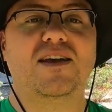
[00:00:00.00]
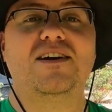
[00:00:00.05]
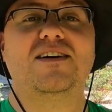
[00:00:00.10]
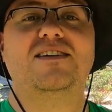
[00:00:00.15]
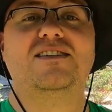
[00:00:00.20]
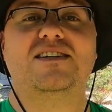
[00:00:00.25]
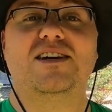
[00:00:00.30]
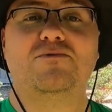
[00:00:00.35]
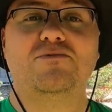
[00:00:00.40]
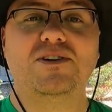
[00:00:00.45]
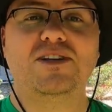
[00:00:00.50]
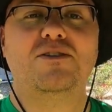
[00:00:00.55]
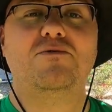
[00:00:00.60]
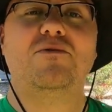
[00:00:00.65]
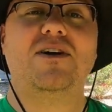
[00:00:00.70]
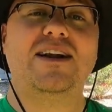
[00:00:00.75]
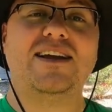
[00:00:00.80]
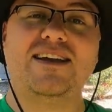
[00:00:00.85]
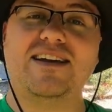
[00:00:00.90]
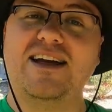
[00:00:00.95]
because I really
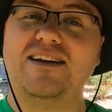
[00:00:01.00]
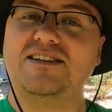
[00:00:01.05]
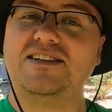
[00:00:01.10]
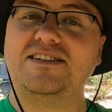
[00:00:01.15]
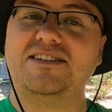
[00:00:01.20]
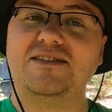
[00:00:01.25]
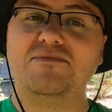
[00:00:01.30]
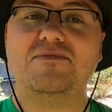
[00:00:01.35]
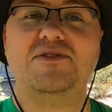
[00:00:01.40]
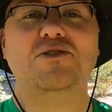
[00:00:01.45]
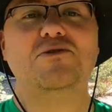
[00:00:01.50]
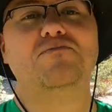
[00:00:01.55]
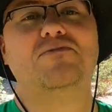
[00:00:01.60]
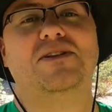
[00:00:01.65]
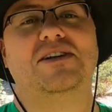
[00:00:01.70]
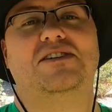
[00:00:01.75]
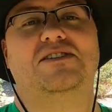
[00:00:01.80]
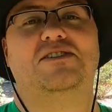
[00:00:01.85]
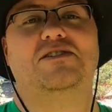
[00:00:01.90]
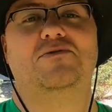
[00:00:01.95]
want to get out to some new
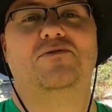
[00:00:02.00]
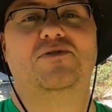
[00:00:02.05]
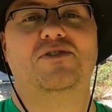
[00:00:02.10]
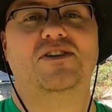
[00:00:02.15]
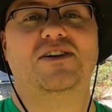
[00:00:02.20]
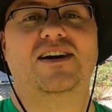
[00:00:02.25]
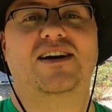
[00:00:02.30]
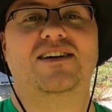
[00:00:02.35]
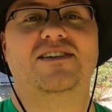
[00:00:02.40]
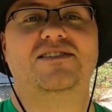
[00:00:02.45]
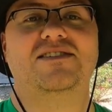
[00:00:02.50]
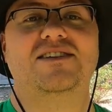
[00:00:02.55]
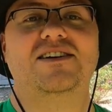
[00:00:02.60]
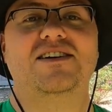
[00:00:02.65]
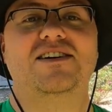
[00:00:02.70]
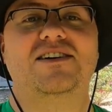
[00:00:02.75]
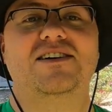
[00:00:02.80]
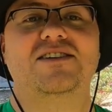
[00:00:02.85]
places for you guys.